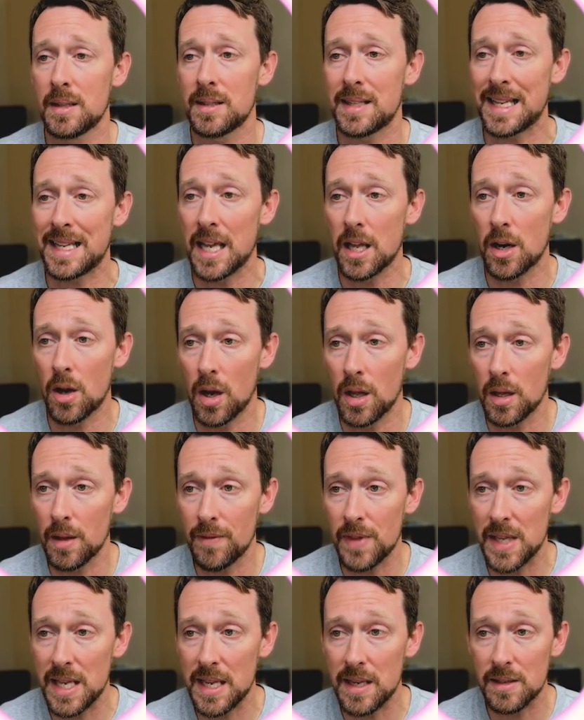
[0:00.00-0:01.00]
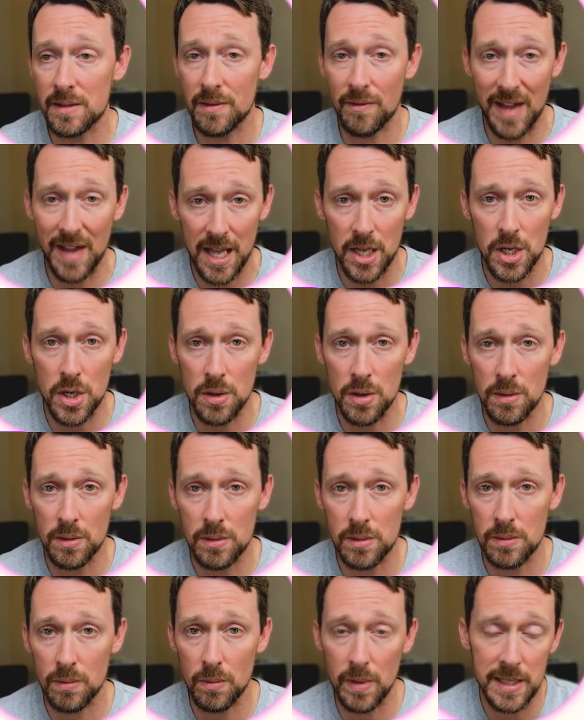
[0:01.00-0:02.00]
To get all of these
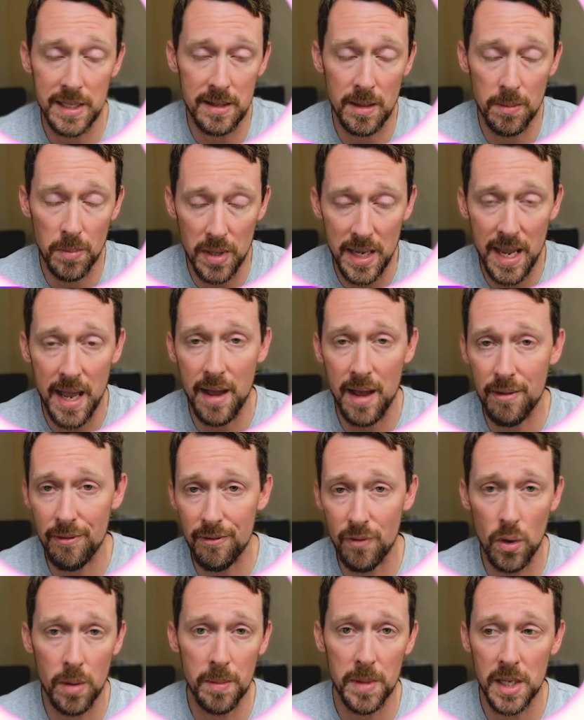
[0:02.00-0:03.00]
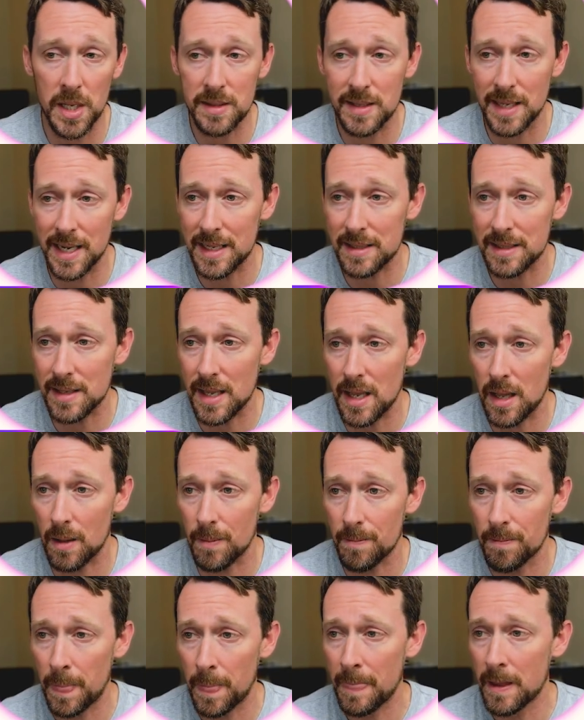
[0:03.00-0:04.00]
values, we simply have formulas in
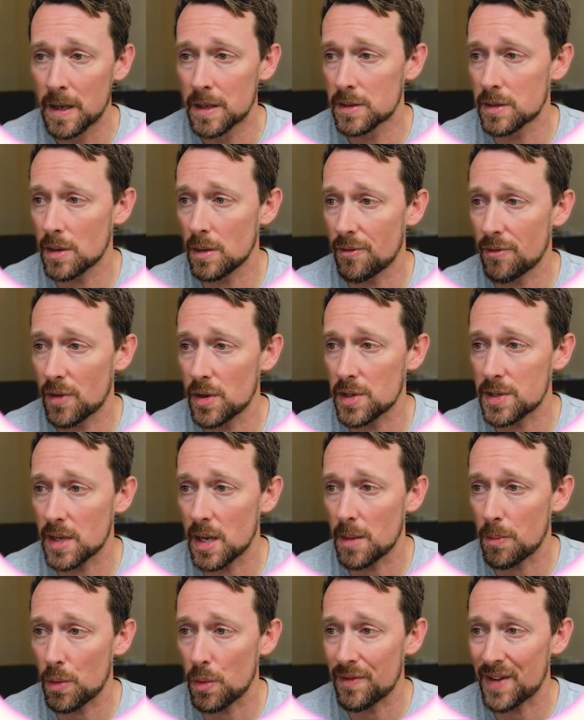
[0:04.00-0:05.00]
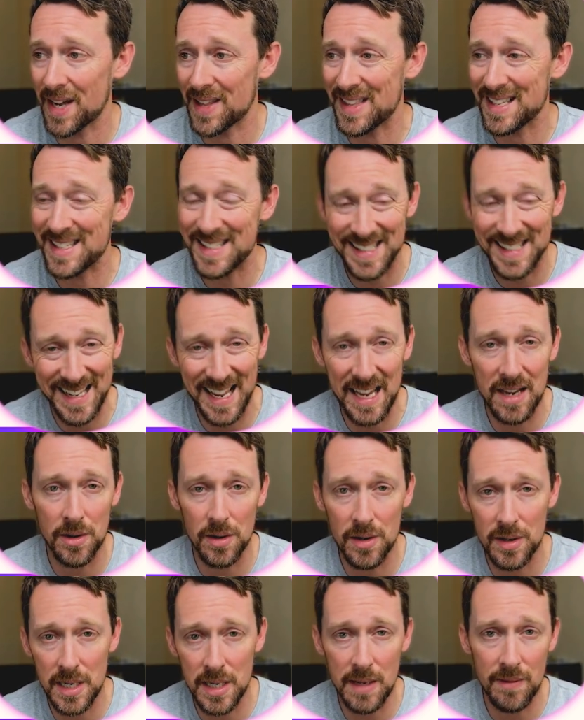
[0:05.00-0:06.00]
Excel. So first up, we've got the
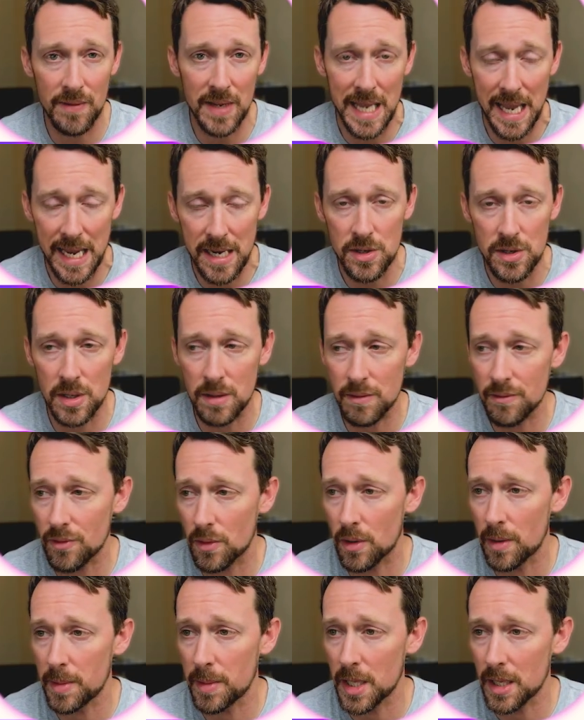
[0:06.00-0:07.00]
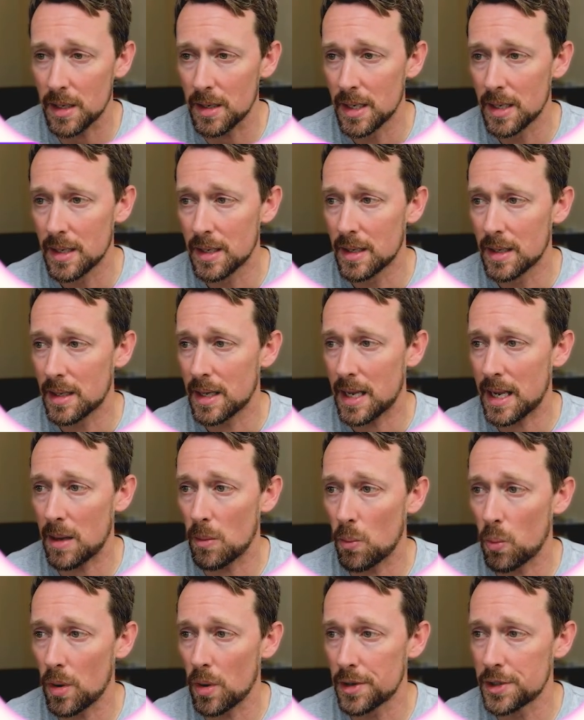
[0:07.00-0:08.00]
standard deviation formula
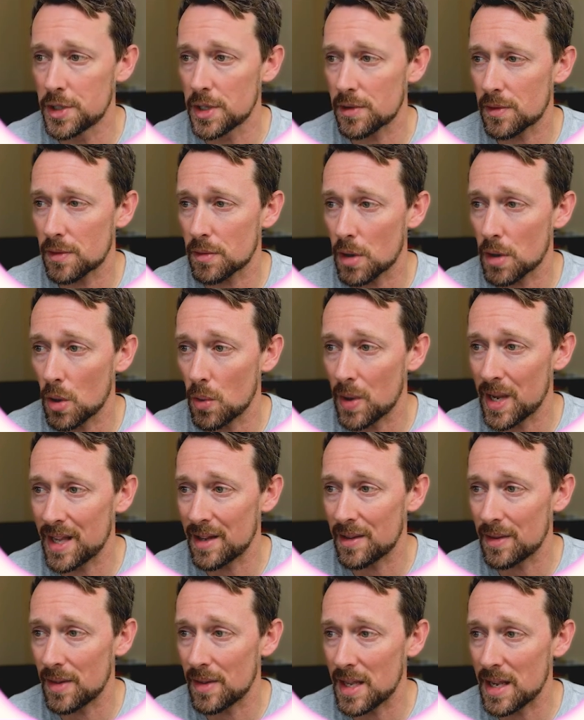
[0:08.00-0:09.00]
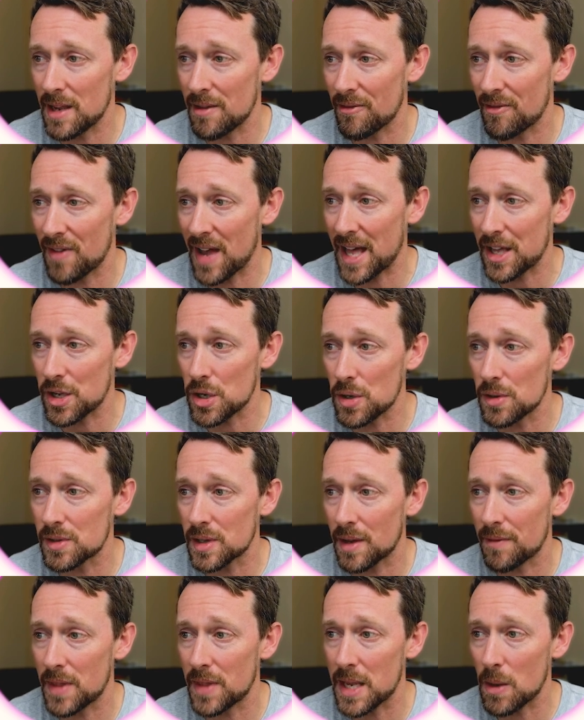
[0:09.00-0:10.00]
and we'll just throw in the values
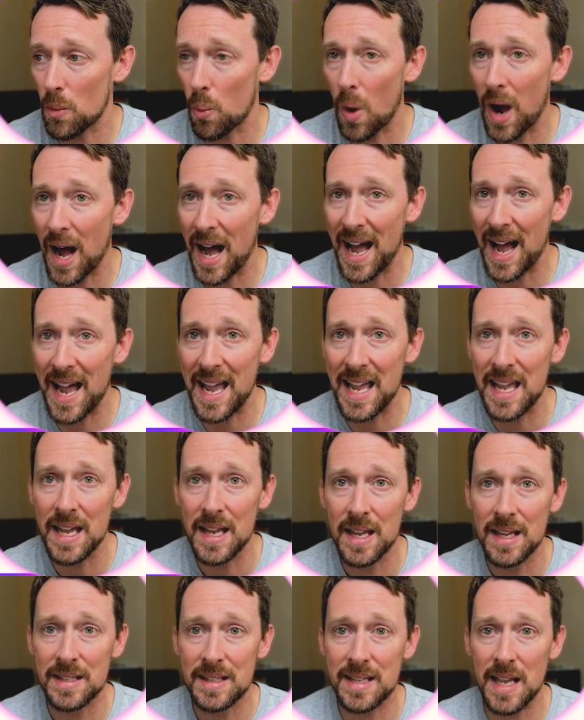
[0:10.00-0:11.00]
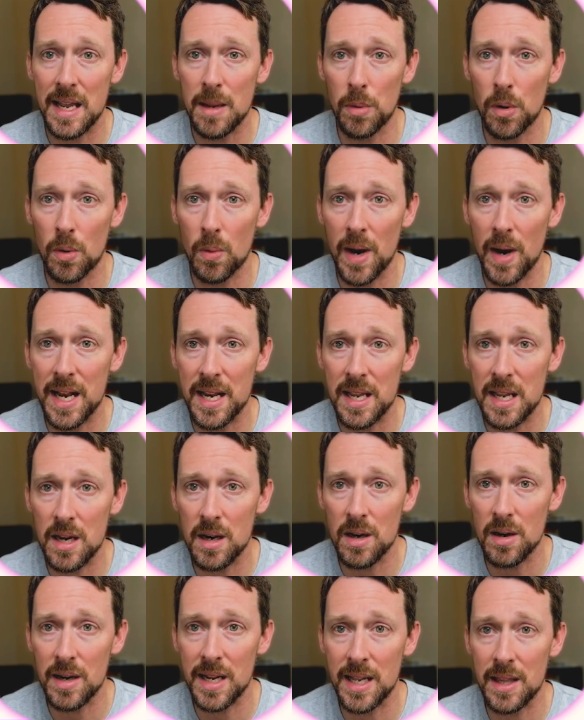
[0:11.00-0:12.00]
of the Y table right
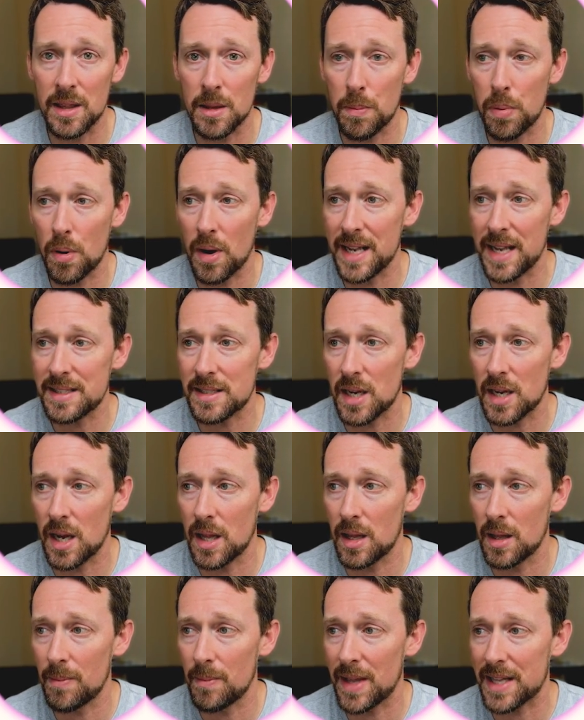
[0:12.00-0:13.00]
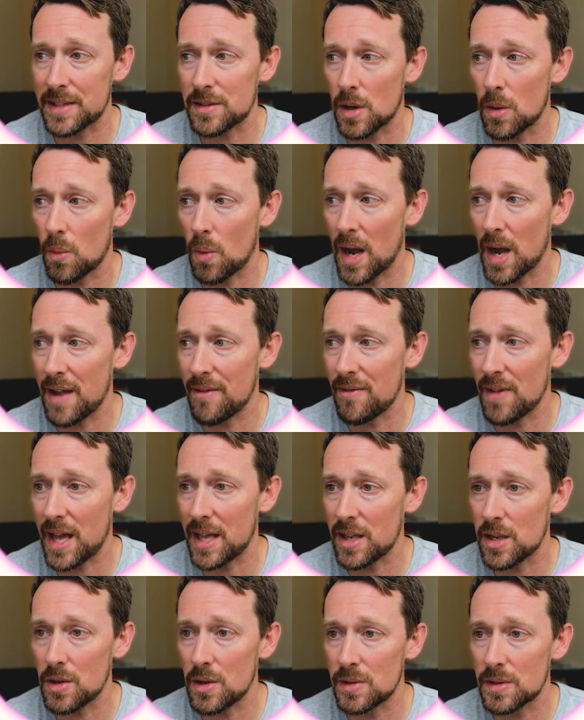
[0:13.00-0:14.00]
here in the price column. That's our Y
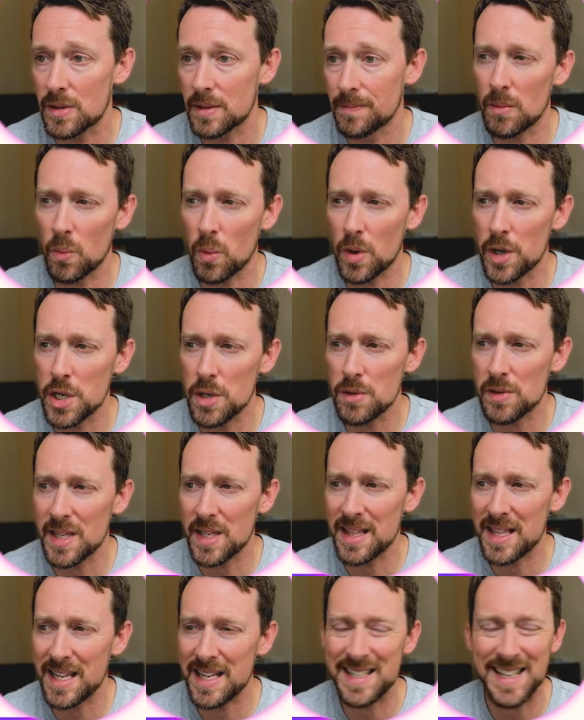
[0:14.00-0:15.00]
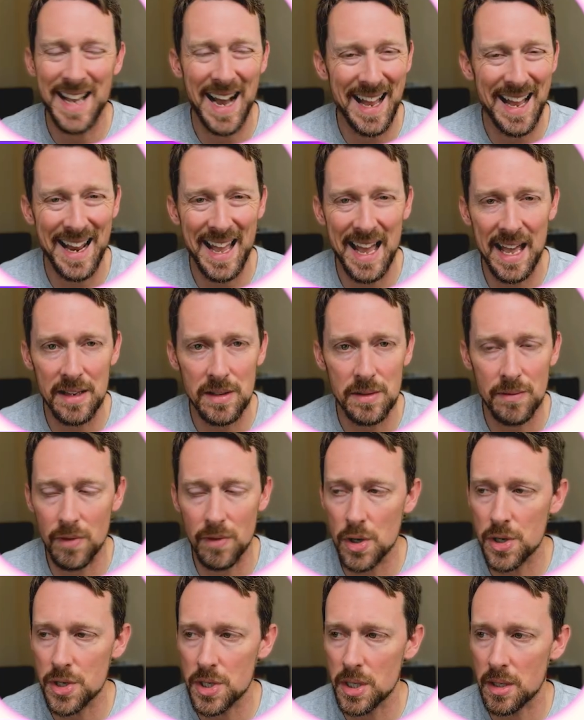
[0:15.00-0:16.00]
values. We're using the .S
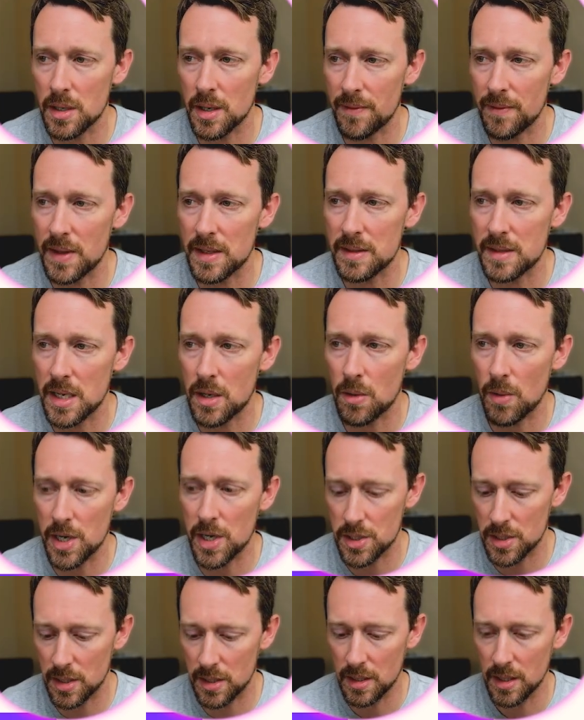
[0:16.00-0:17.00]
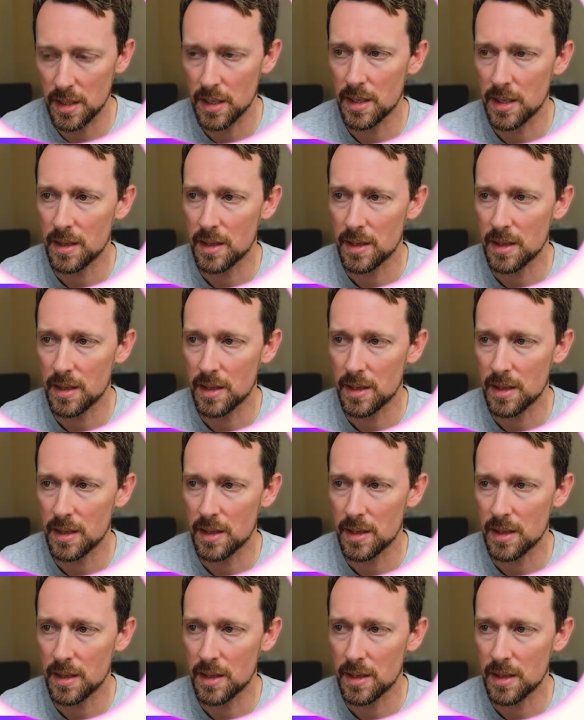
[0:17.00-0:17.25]
version of this equation.